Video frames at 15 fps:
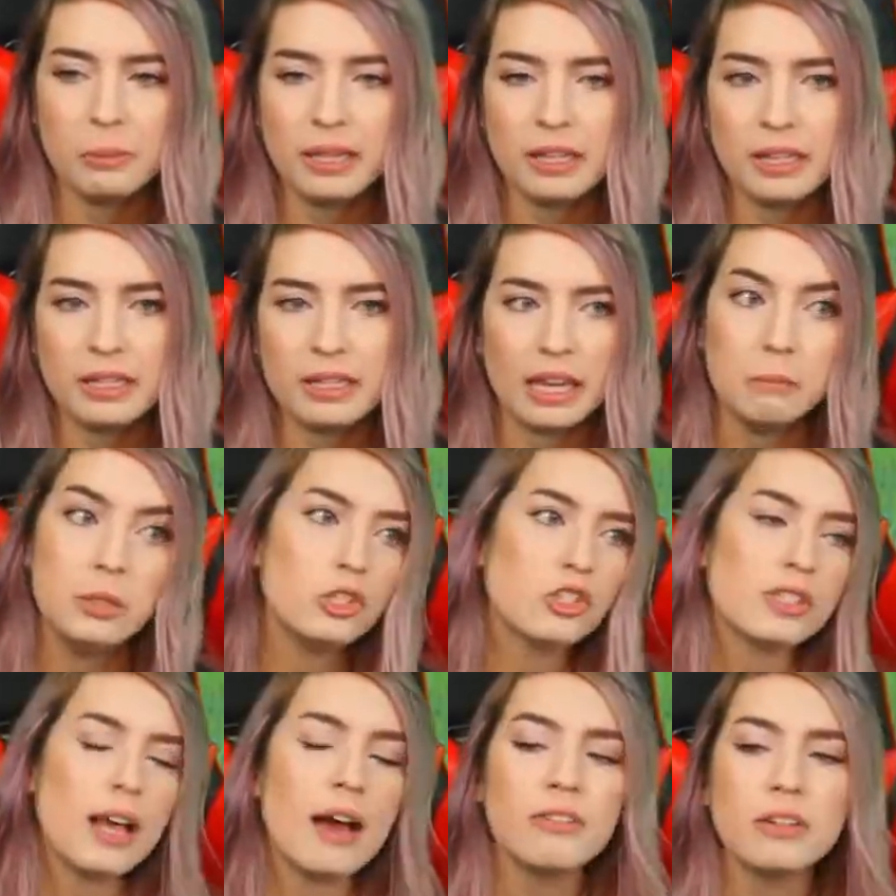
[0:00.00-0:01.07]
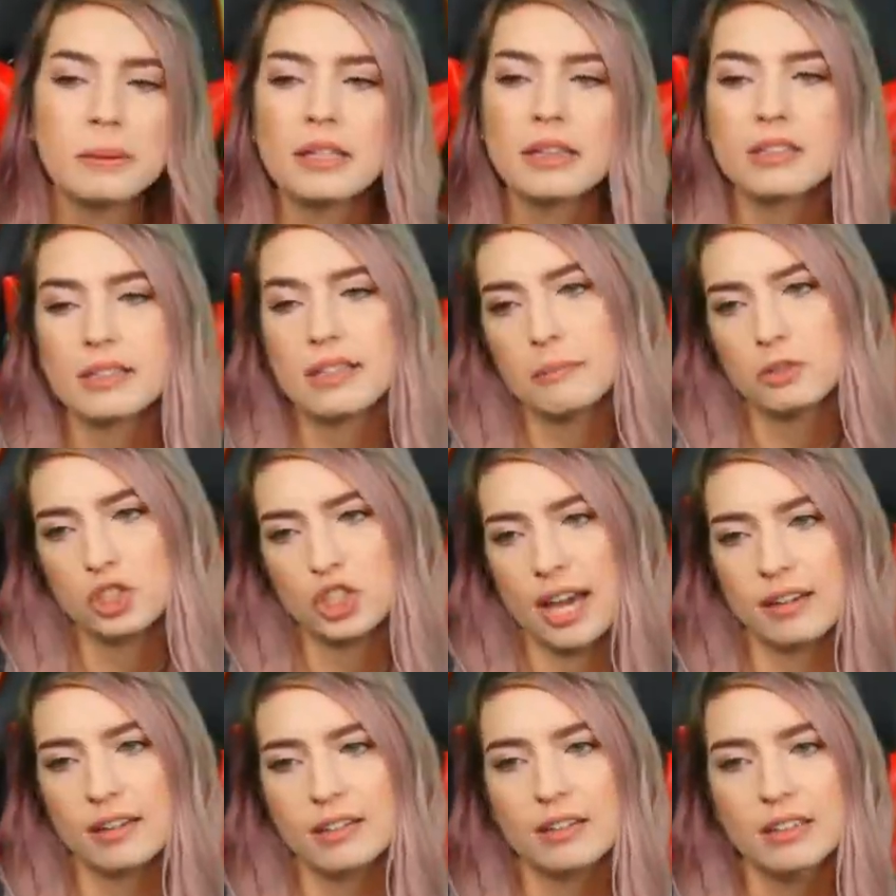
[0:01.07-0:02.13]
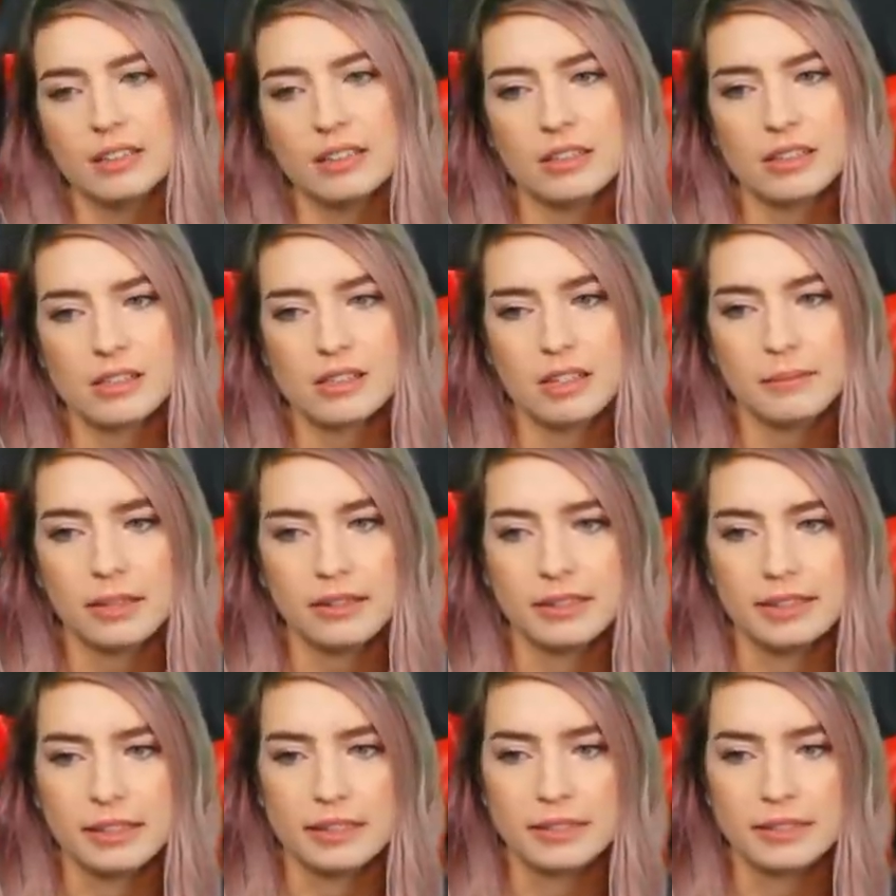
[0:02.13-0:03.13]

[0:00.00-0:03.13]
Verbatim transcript: in game? You just have to be in the same channel, in the same area.